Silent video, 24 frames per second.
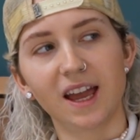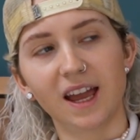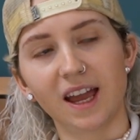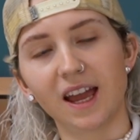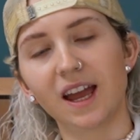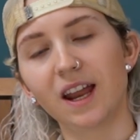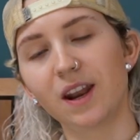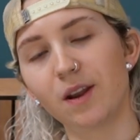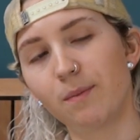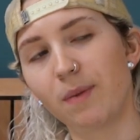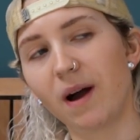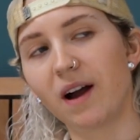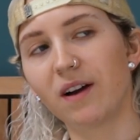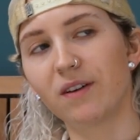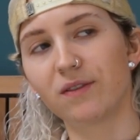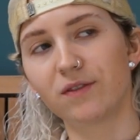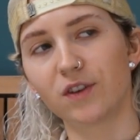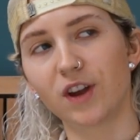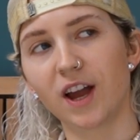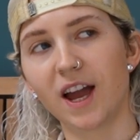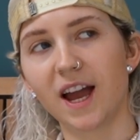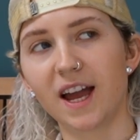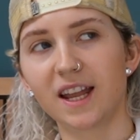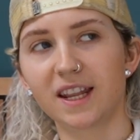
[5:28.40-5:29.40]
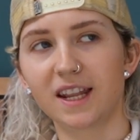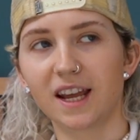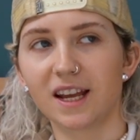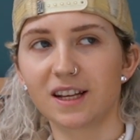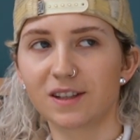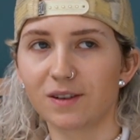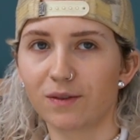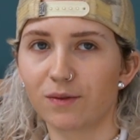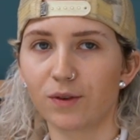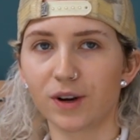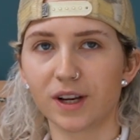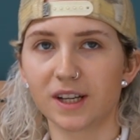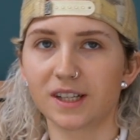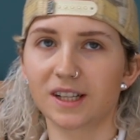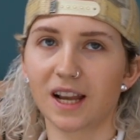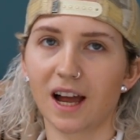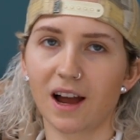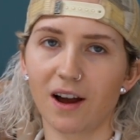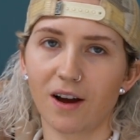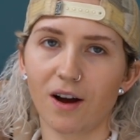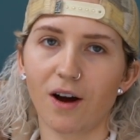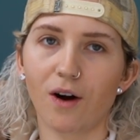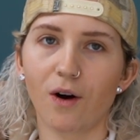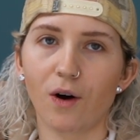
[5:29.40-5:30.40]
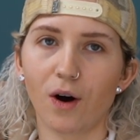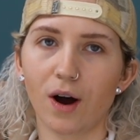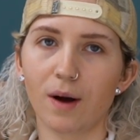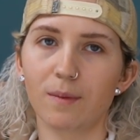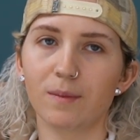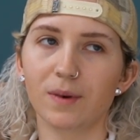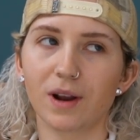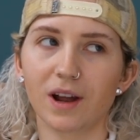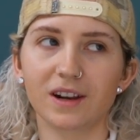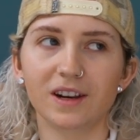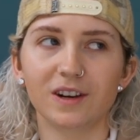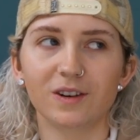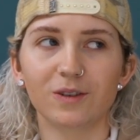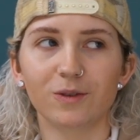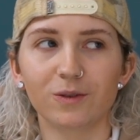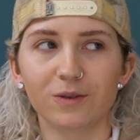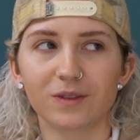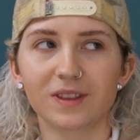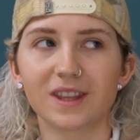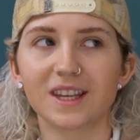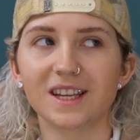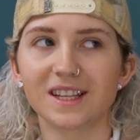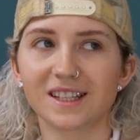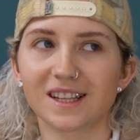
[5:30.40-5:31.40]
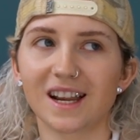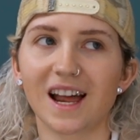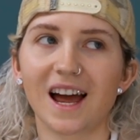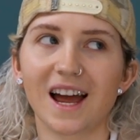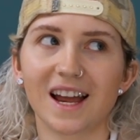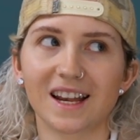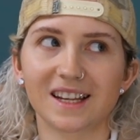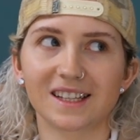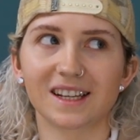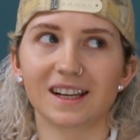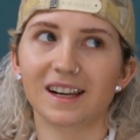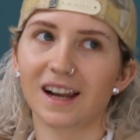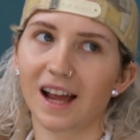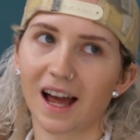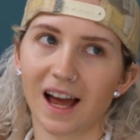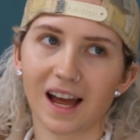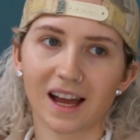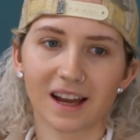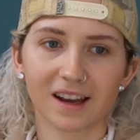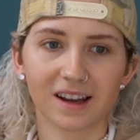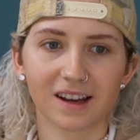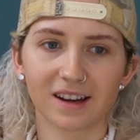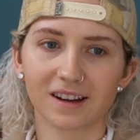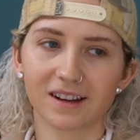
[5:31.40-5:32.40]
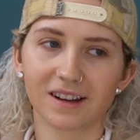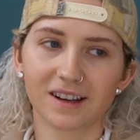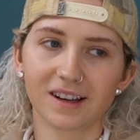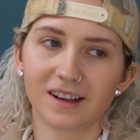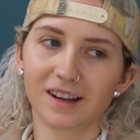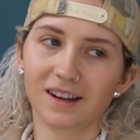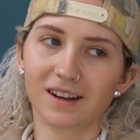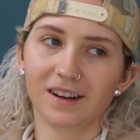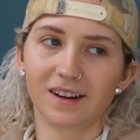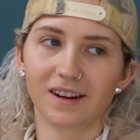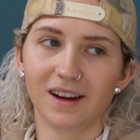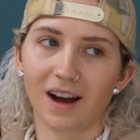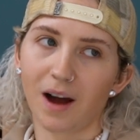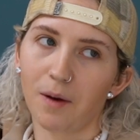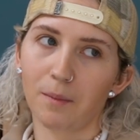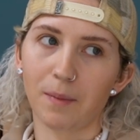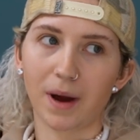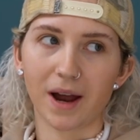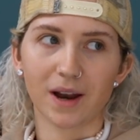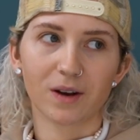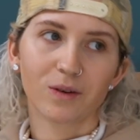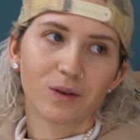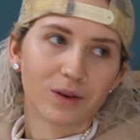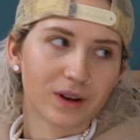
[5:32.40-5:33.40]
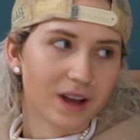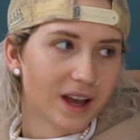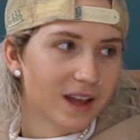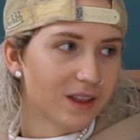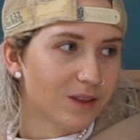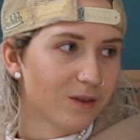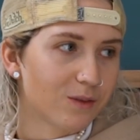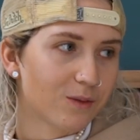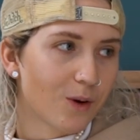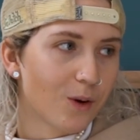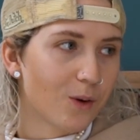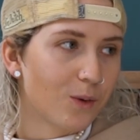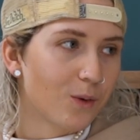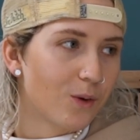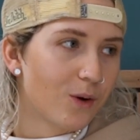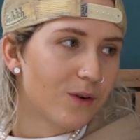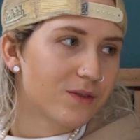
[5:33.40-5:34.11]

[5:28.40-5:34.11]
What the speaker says: in the back of your head there's a voice like, oh, I'm learning all these lines and like I might not get the role.